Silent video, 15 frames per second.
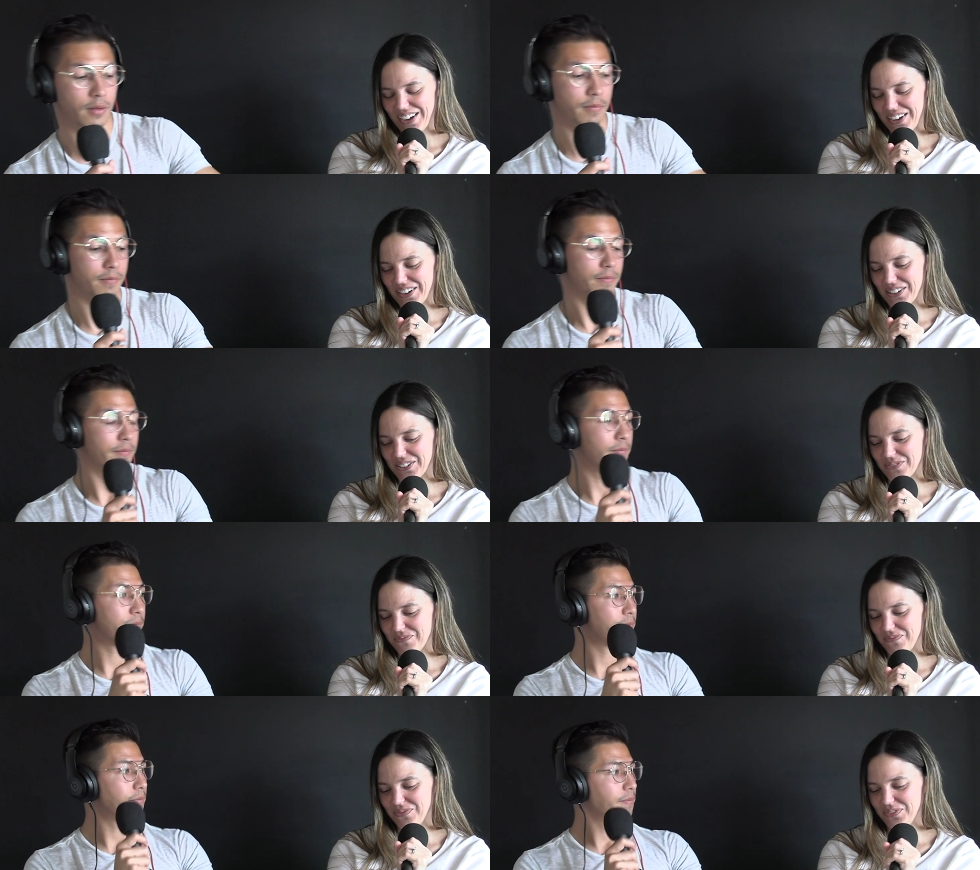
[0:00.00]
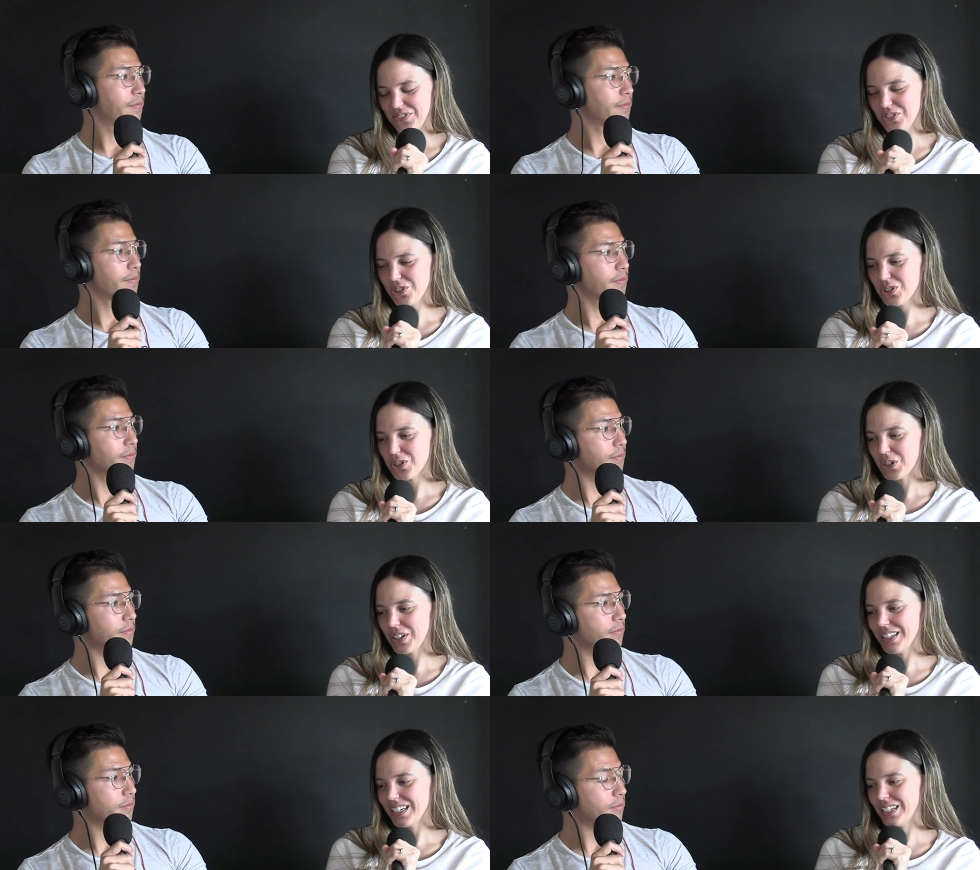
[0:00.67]
Speaker 1: um, just
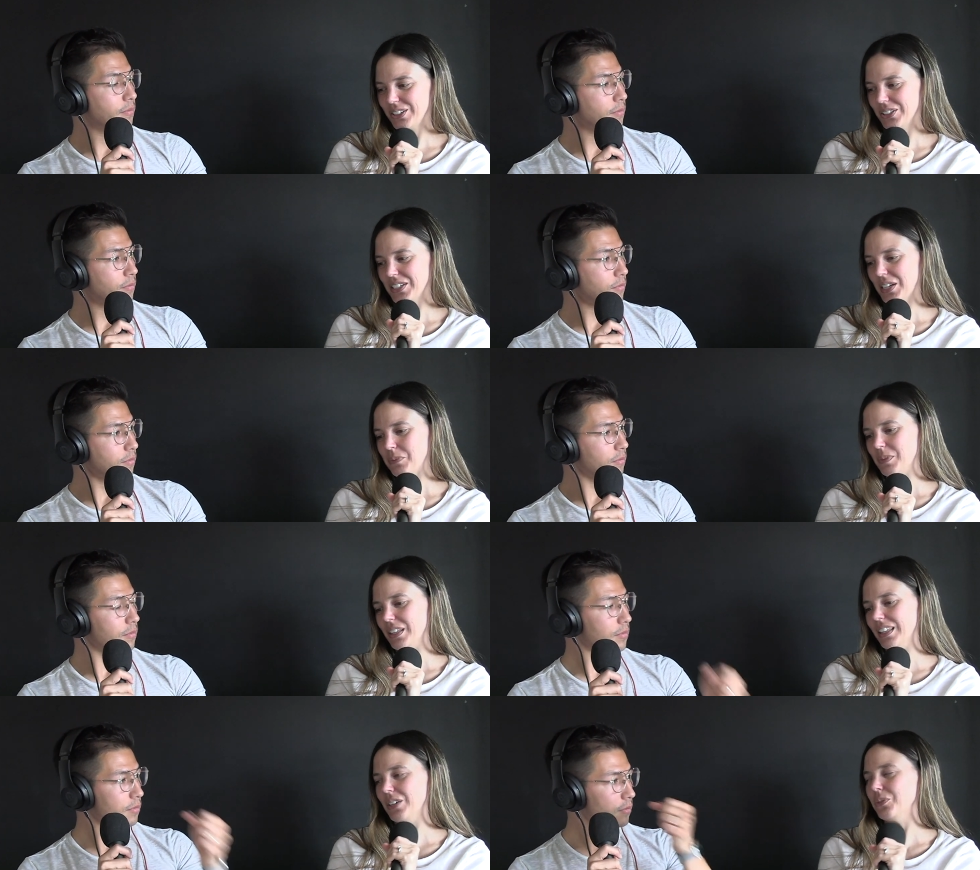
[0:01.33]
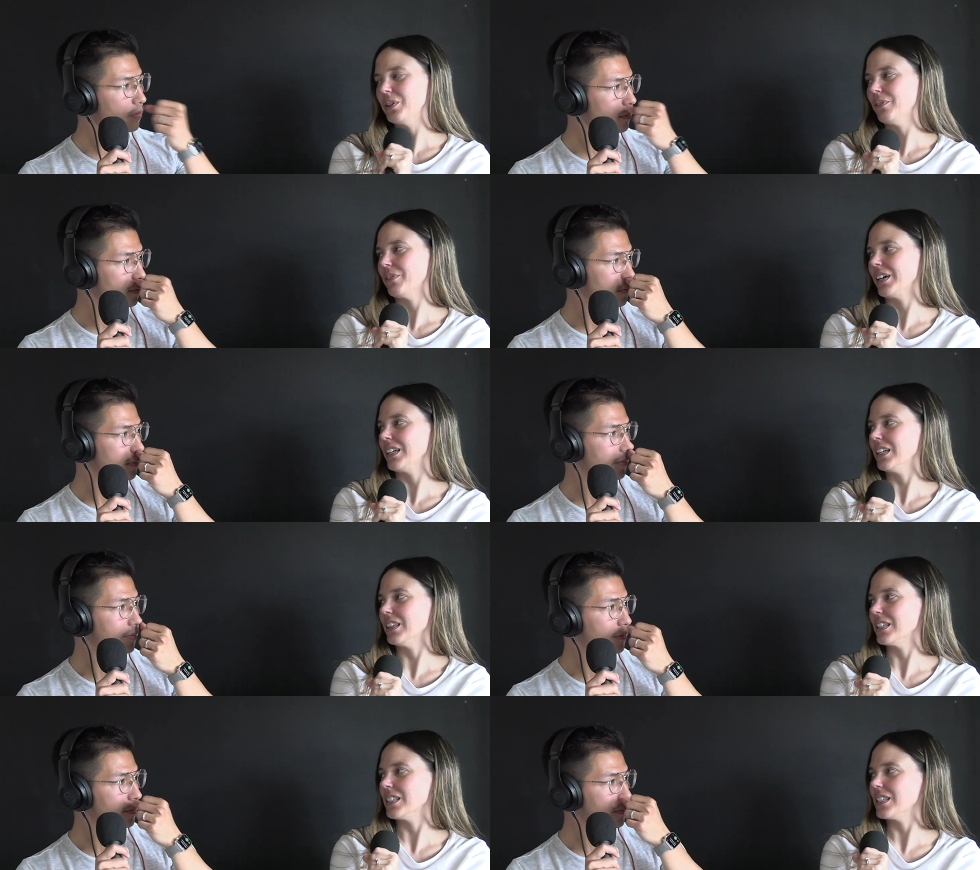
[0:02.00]
all the entertainment that we
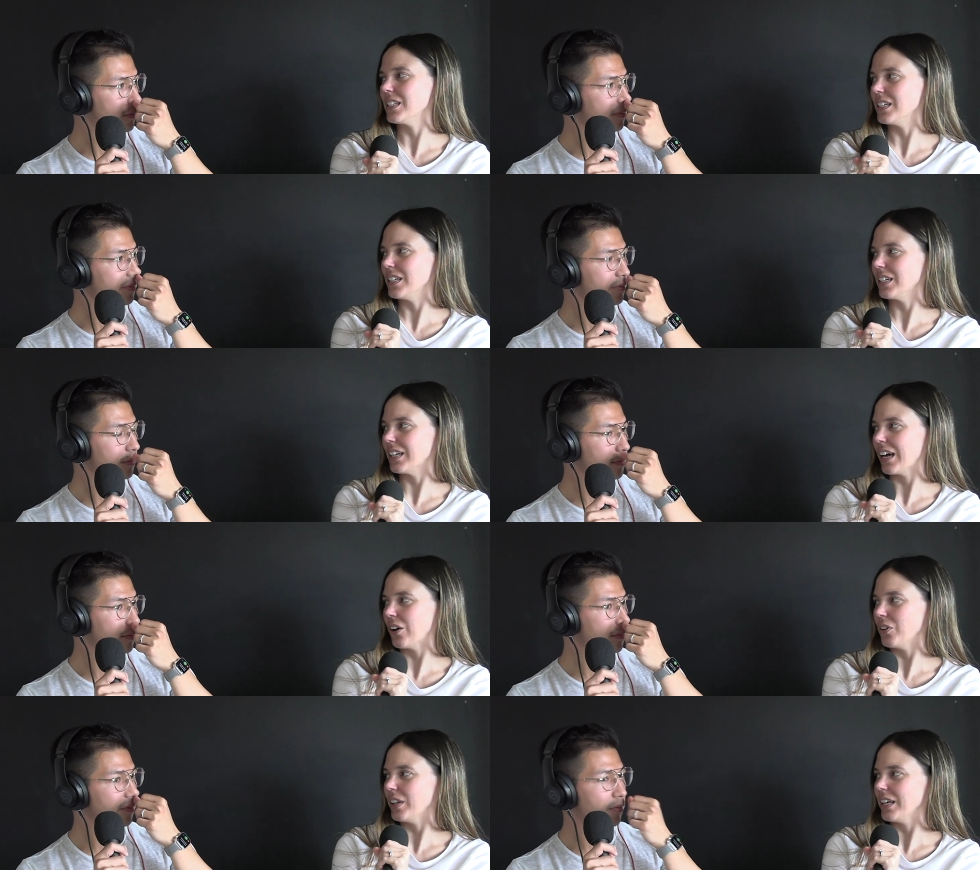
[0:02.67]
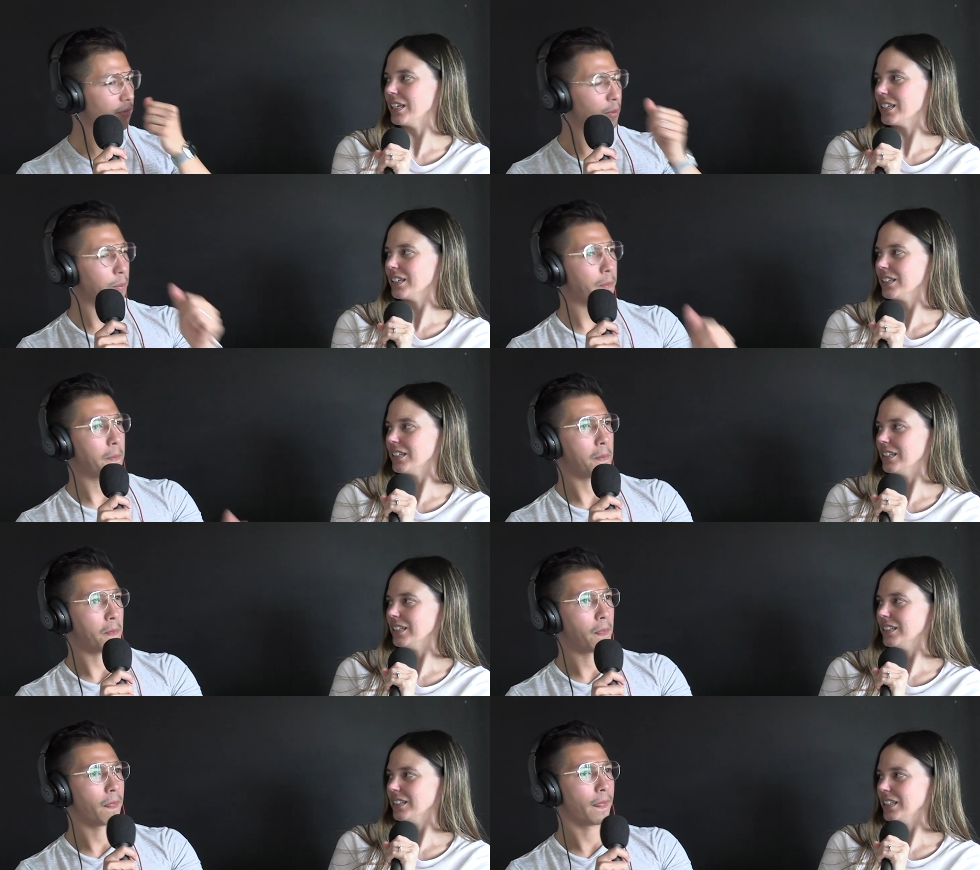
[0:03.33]
find in the city and how like
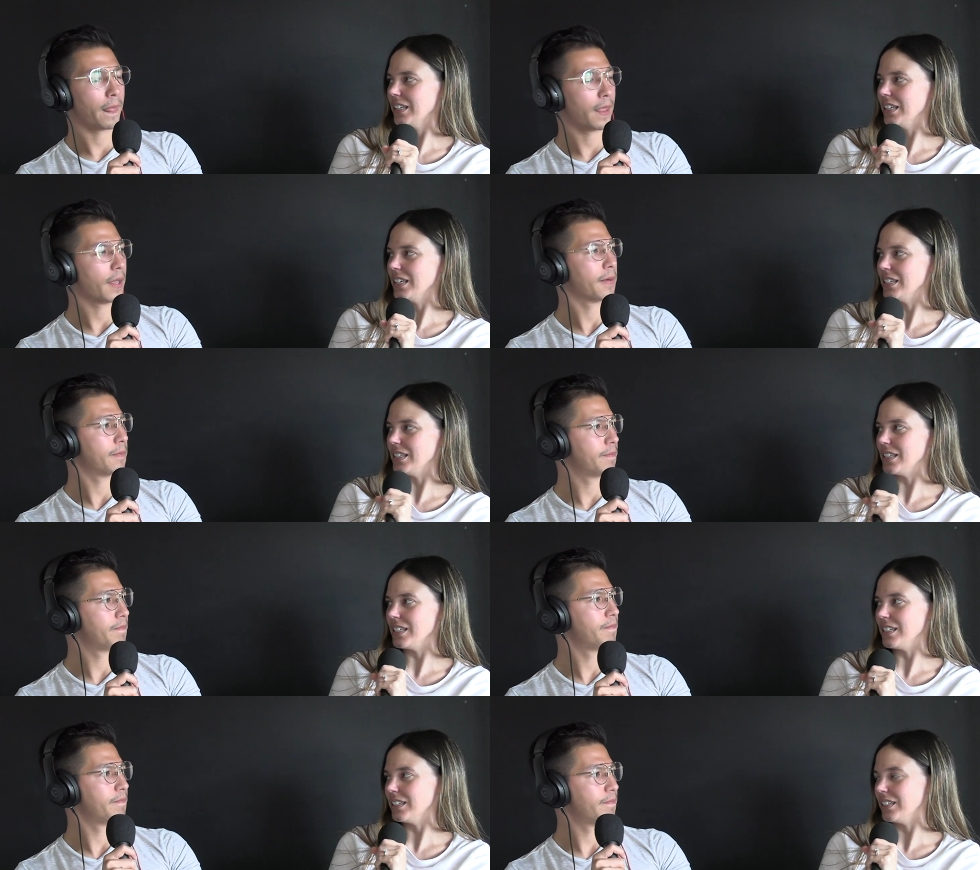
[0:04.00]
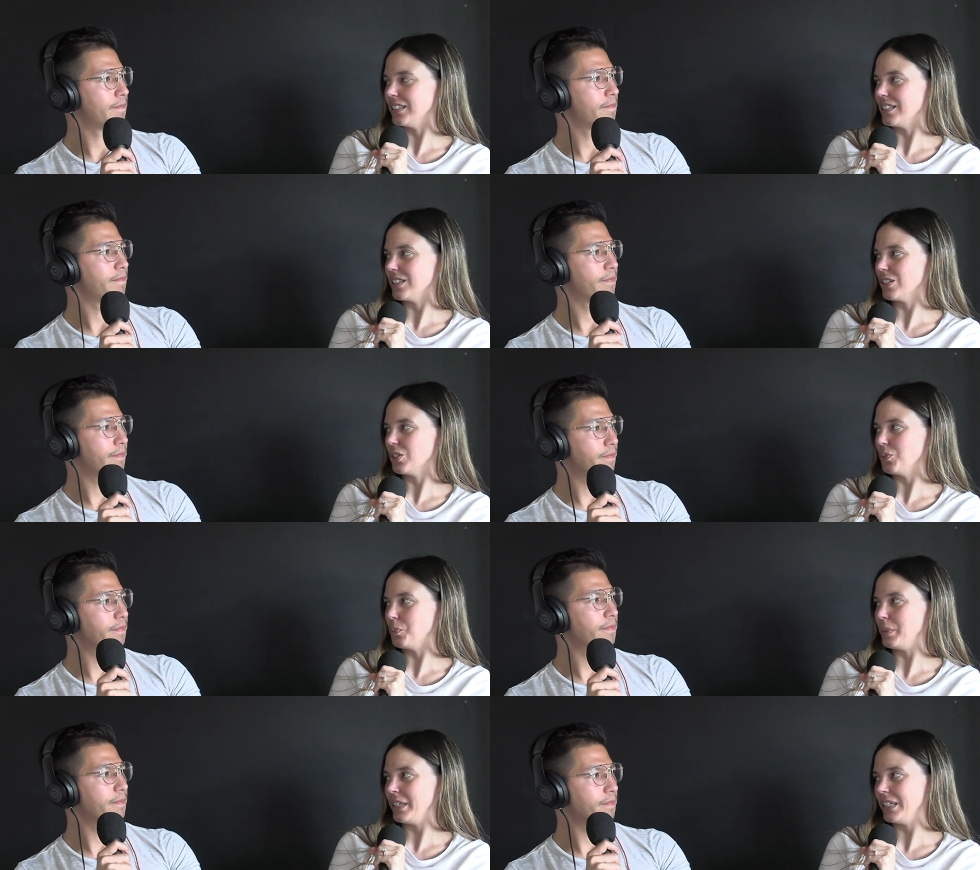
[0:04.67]
easy it is
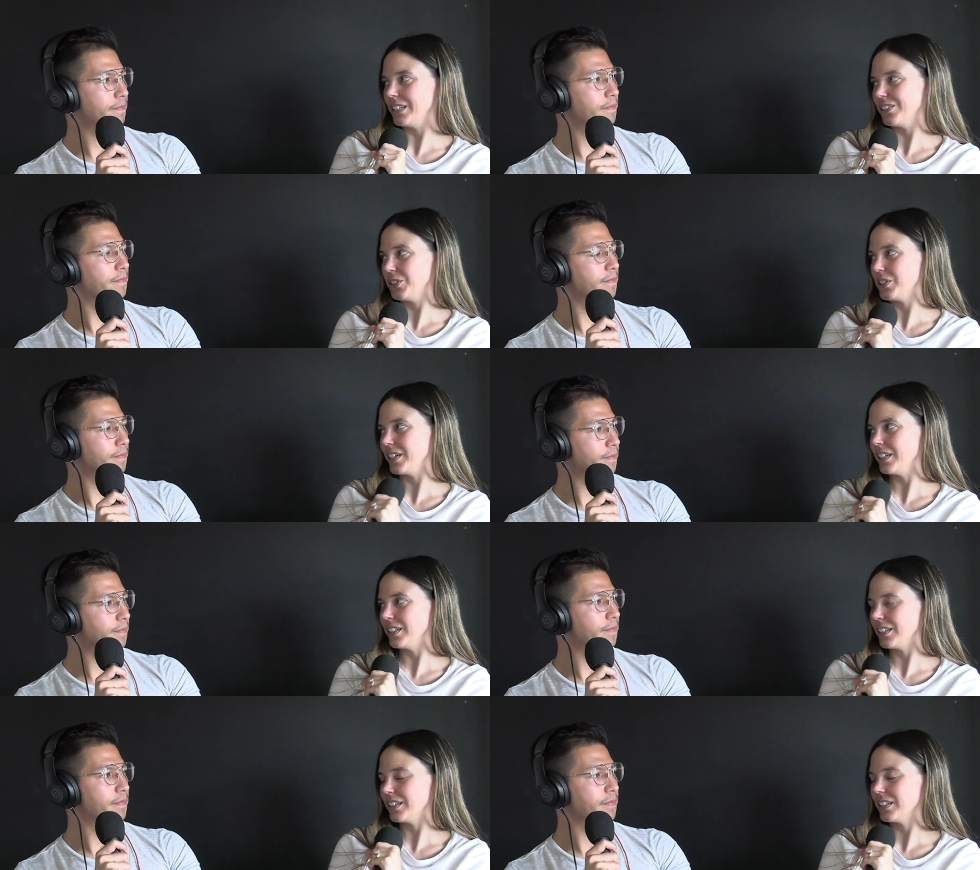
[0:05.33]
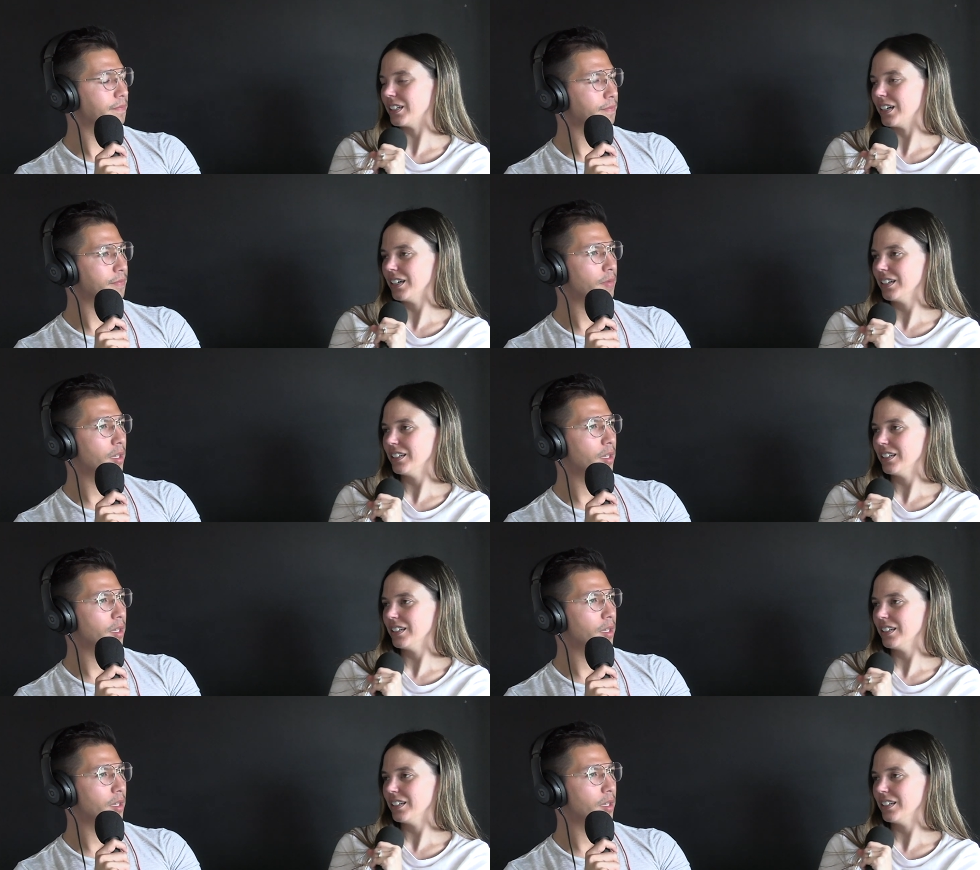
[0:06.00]
to be entertained here.